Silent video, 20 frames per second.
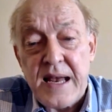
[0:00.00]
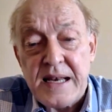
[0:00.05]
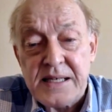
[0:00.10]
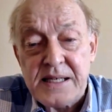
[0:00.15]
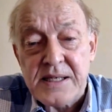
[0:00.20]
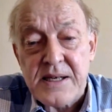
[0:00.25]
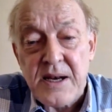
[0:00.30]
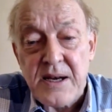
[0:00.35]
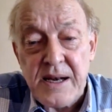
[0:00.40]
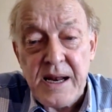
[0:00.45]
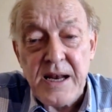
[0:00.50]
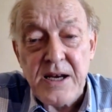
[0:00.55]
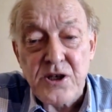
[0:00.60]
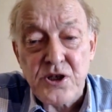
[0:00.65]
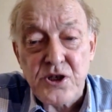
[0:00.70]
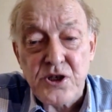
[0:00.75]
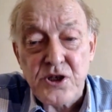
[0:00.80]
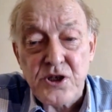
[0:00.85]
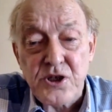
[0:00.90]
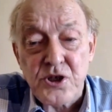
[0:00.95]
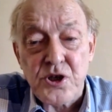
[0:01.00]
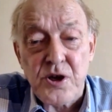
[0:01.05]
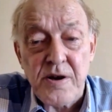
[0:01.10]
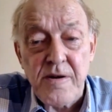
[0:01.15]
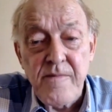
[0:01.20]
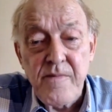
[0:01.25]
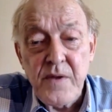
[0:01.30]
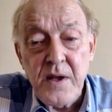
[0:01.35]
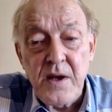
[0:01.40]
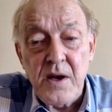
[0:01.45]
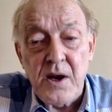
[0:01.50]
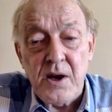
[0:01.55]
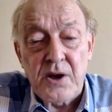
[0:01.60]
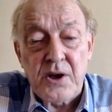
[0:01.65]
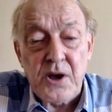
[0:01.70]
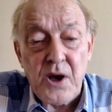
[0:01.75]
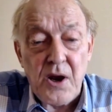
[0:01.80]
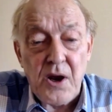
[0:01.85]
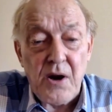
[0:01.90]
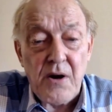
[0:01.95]
escalation
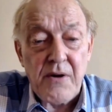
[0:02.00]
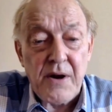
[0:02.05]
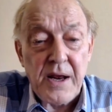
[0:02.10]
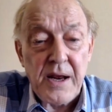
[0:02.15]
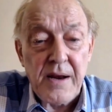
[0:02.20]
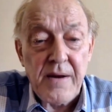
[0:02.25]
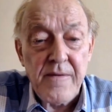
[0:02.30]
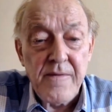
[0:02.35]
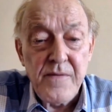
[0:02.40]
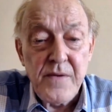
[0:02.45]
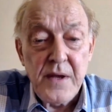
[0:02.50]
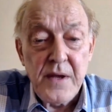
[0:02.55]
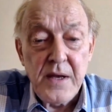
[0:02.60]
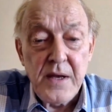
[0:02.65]
occurring.